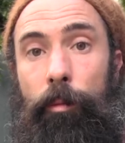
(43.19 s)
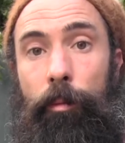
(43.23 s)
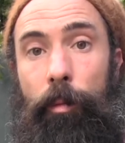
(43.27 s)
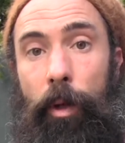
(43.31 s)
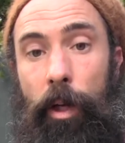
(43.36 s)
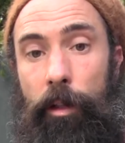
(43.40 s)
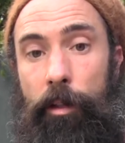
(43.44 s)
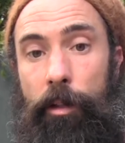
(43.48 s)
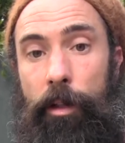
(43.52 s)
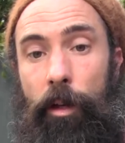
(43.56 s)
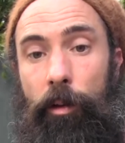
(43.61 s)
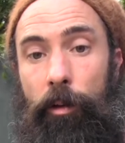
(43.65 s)

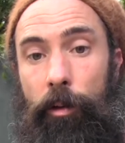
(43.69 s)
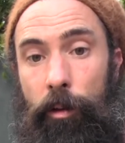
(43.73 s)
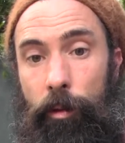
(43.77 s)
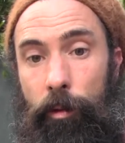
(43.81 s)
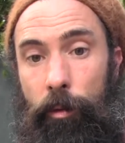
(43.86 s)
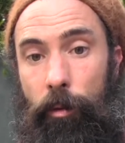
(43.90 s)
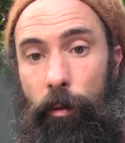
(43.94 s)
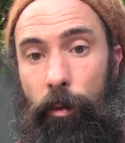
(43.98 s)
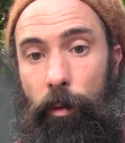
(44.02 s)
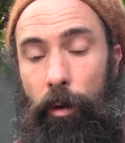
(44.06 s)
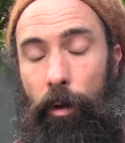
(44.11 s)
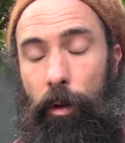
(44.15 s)
may tell you.
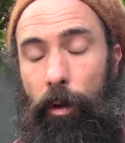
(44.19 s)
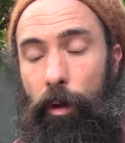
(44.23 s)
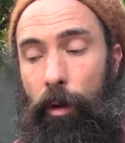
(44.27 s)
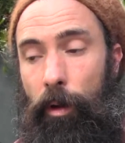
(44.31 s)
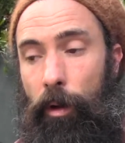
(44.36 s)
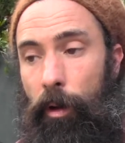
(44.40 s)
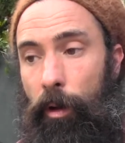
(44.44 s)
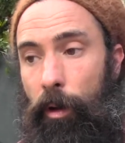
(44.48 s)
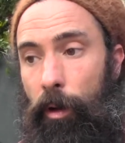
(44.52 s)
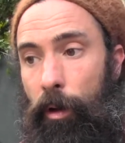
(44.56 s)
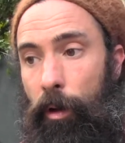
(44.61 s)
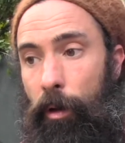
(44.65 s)

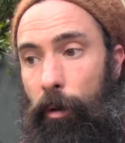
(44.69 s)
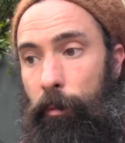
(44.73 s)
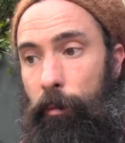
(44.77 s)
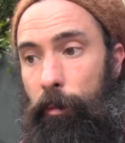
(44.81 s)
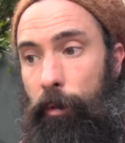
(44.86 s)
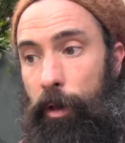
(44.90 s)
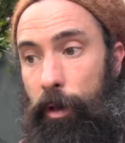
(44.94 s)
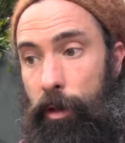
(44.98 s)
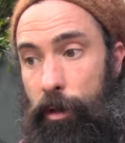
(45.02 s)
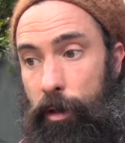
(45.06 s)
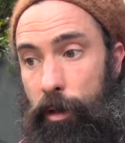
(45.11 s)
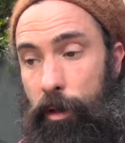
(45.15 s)
Um,
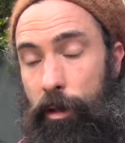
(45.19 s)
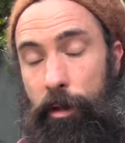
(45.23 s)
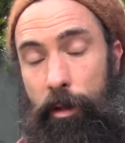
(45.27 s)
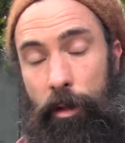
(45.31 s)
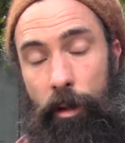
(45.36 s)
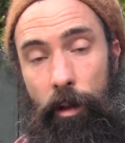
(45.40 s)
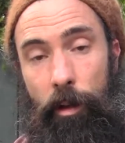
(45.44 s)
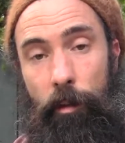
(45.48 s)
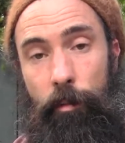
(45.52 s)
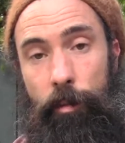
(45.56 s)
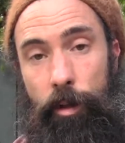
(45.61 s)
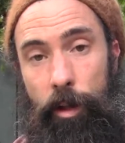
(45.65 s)
this is
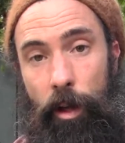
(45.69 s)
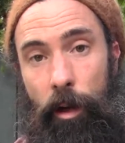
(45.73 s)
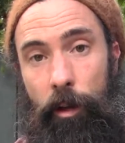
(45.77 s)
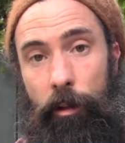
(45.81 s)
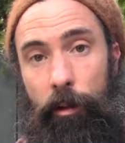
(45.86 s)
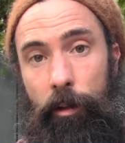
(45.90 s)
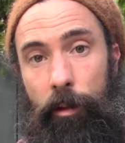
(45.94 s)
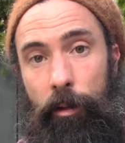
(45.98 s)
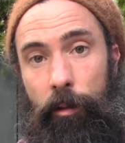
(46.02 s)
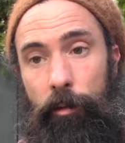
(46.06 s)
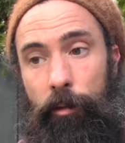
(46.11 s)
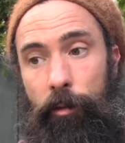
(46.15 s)
the
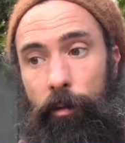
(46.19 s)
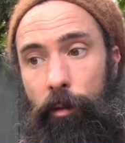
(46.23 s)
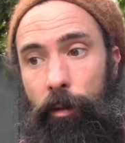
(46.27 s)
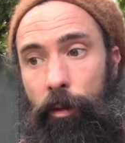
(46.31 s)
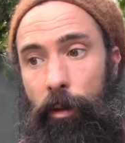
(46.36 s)
objective,